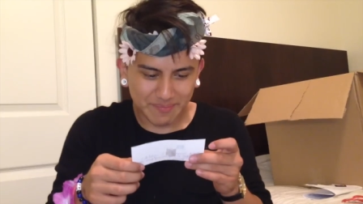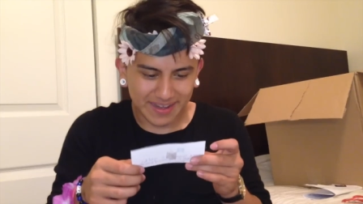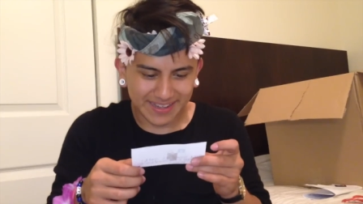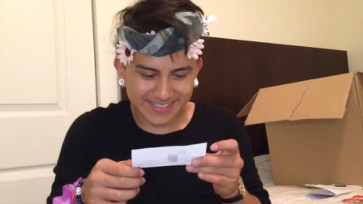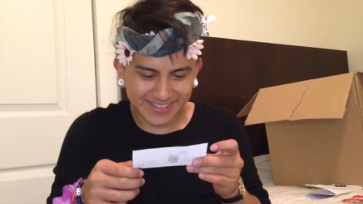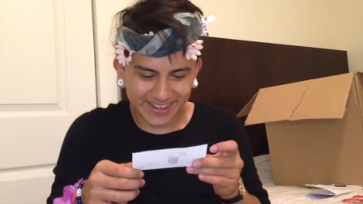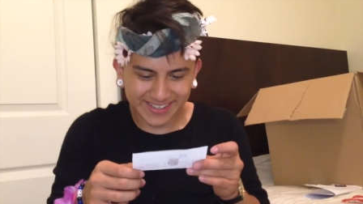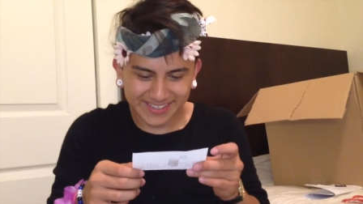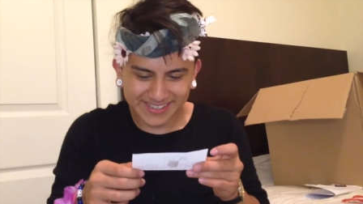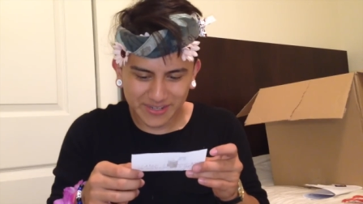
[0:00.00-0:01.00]
Uh,
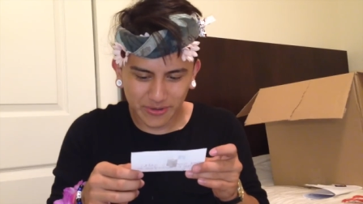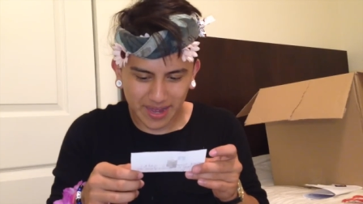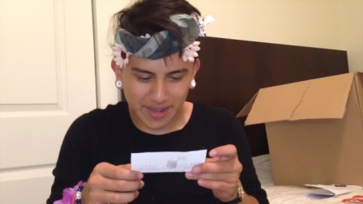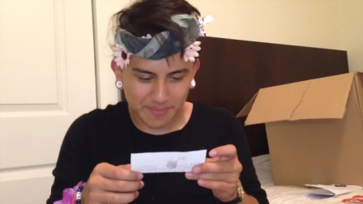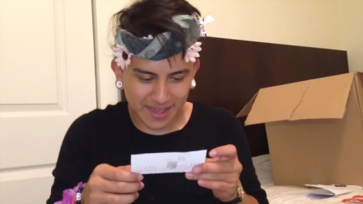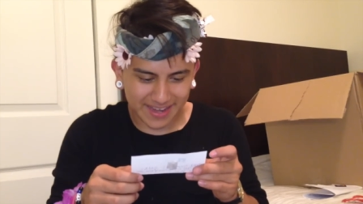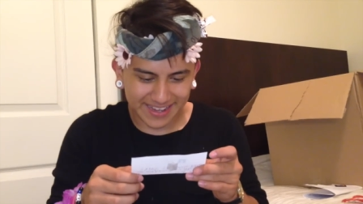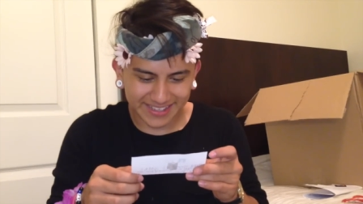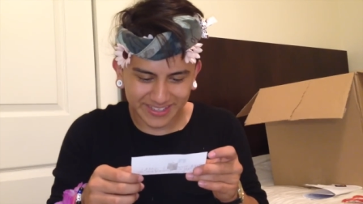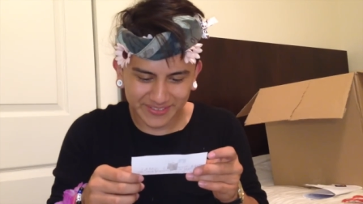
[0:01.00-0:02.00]
sorry, there's no iPad.
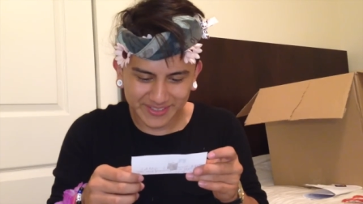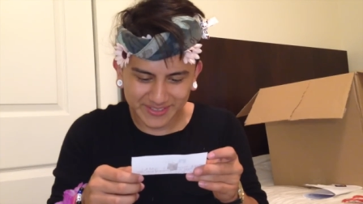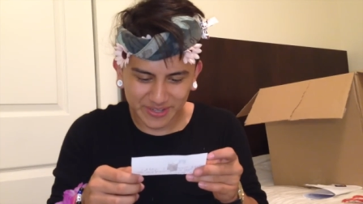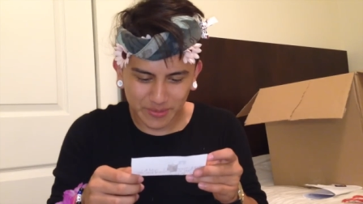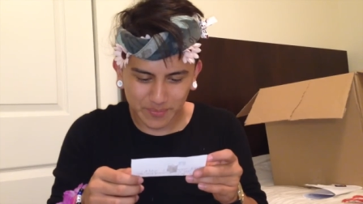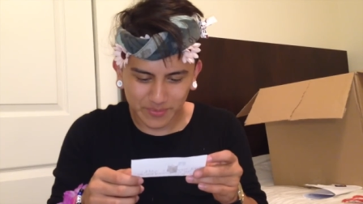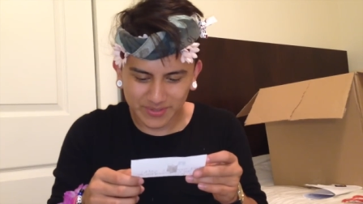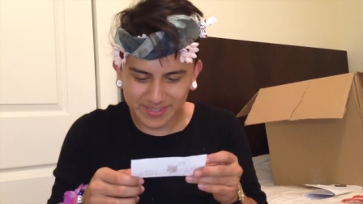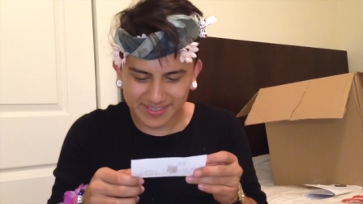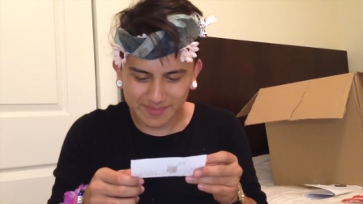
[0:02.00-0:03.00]
I love you so
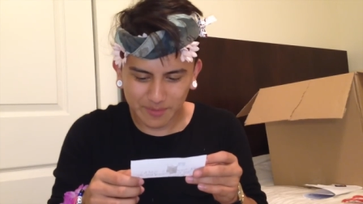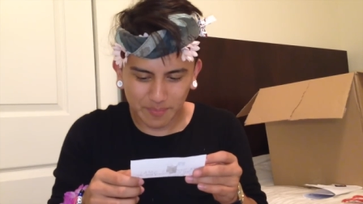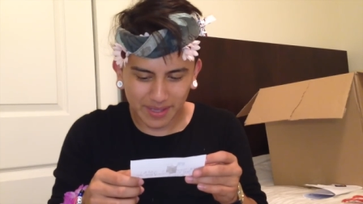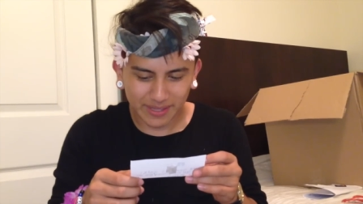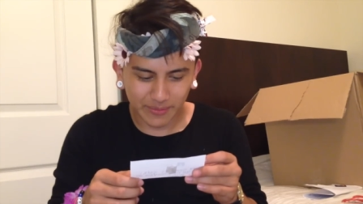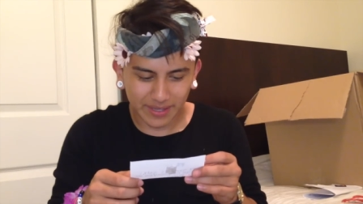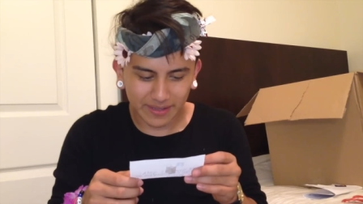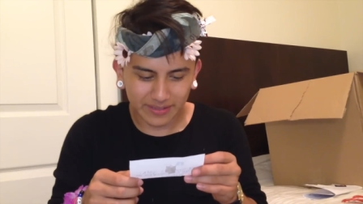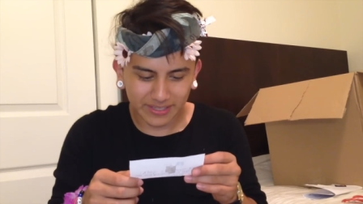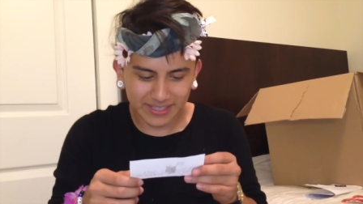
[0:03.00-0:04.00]
muchísimo. By the way,
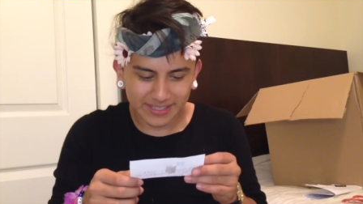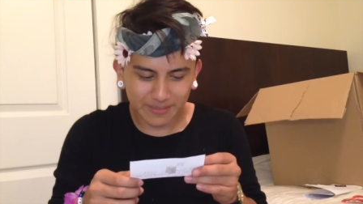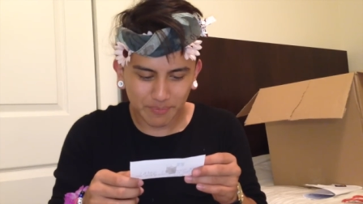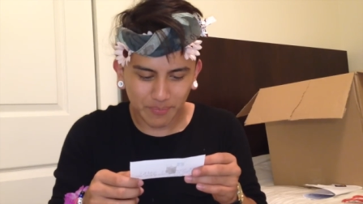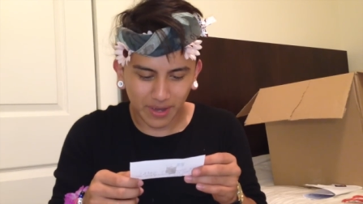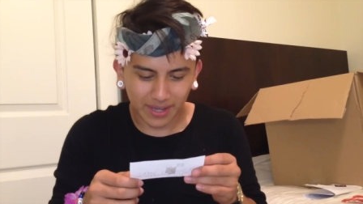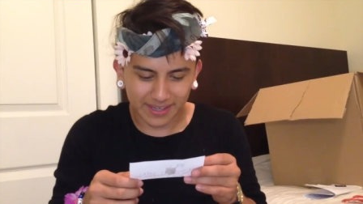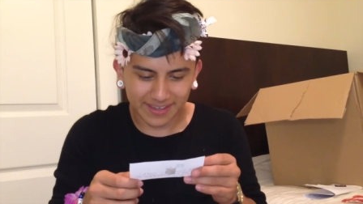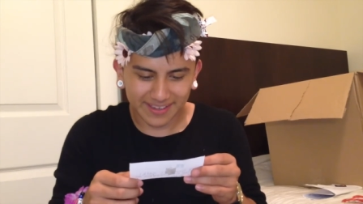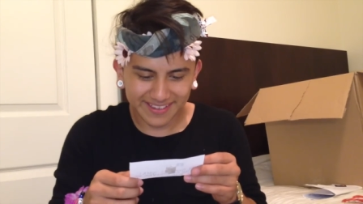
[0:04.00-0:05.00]
look in the
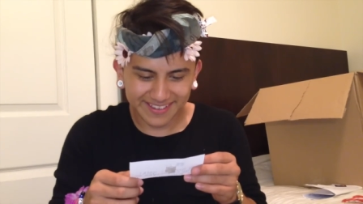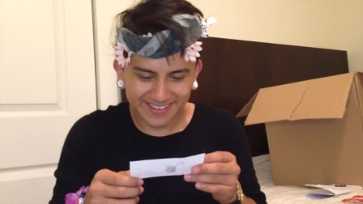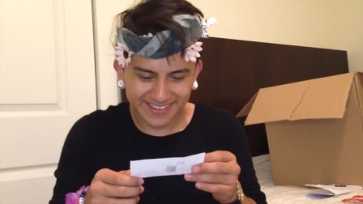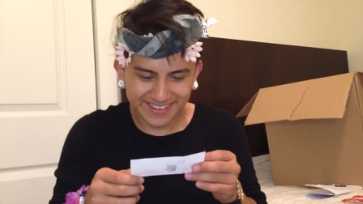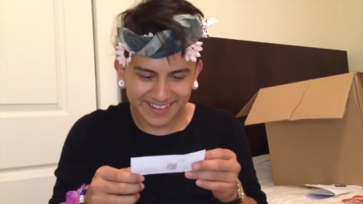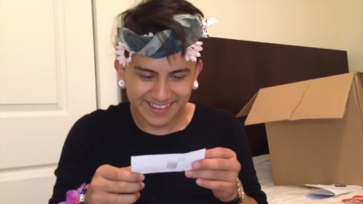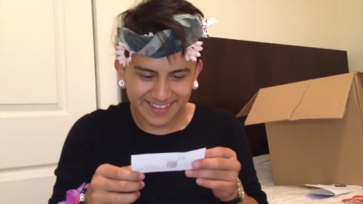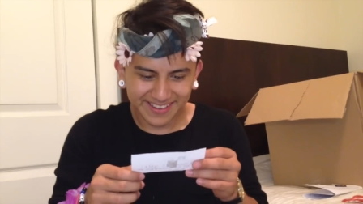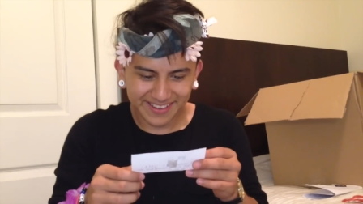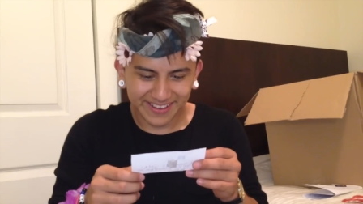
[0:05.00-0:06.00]
pocket.
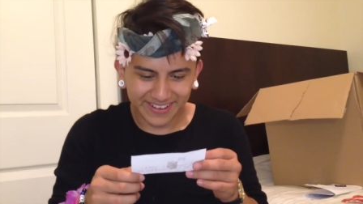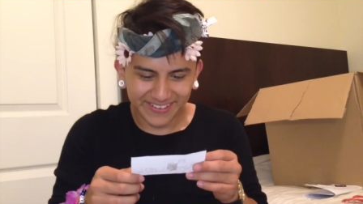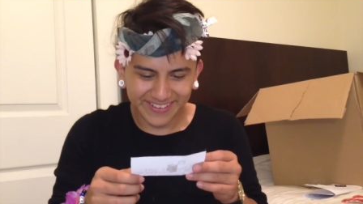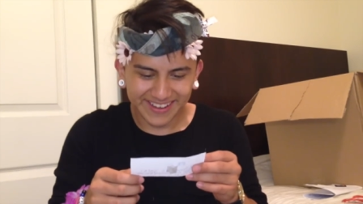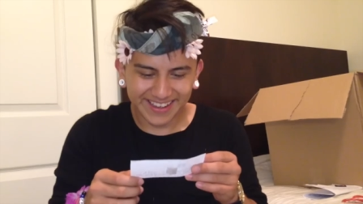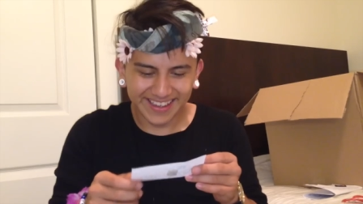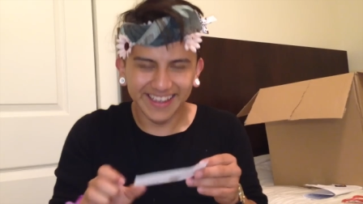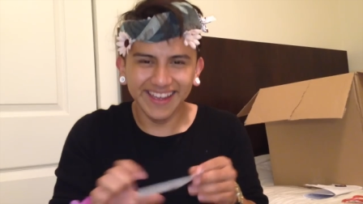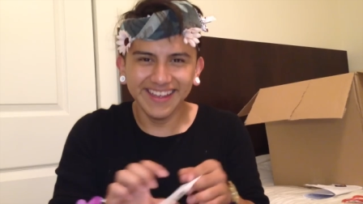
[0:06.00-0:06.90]
Okay.